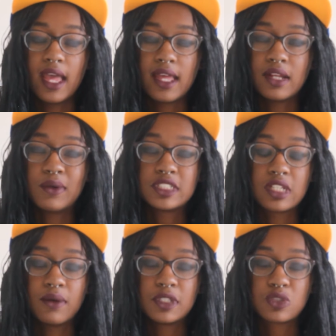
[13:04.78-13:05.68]
And it
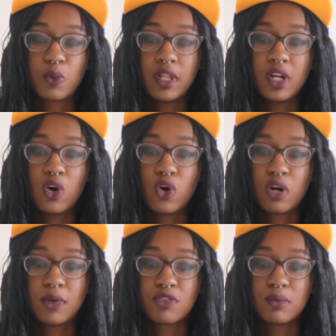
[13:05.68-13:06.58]
was really
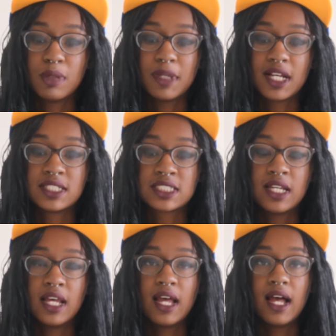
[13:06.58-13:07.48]
horrible for me, because
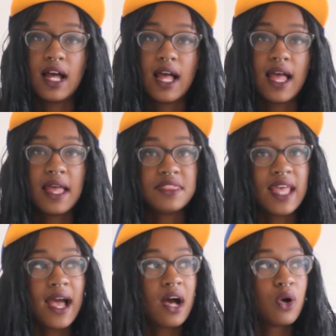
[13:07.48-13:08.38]

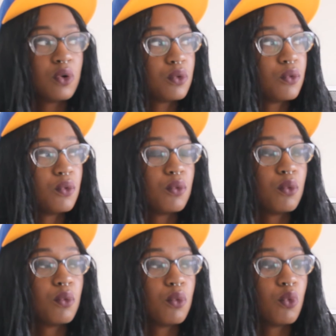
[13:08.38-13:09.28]
now
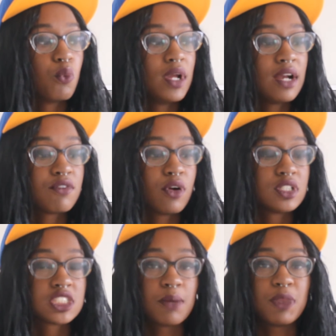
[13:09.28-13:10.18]

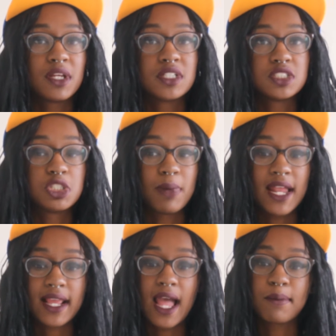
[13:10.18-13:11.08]
whenever something
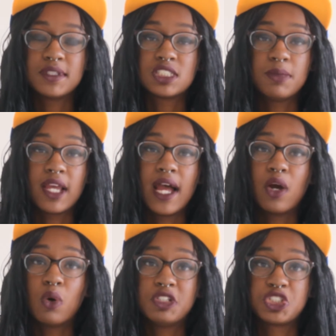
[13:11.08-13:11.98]
traumatic happens to me, I
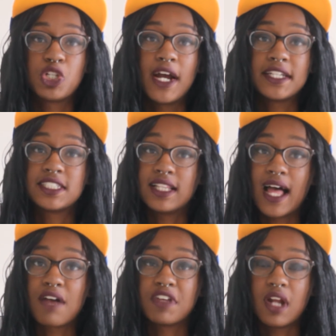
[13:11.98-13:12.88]
always try to
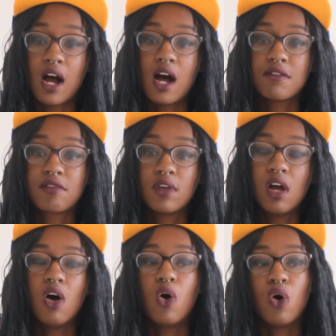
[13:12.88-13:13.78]
laugh it off,
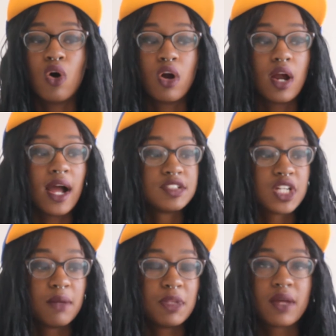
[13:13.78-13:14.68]
or I
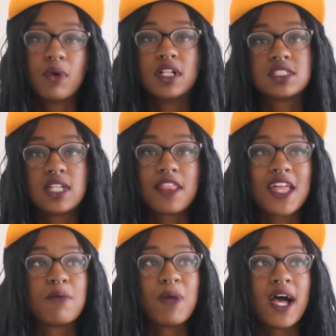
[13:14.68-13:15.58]
try to be like, well, it's not
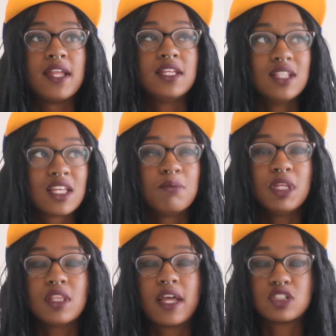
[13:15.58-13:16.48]
that bad, and it can
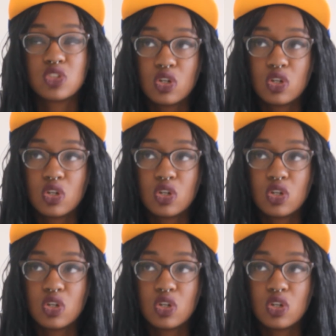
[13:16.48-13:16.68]
be like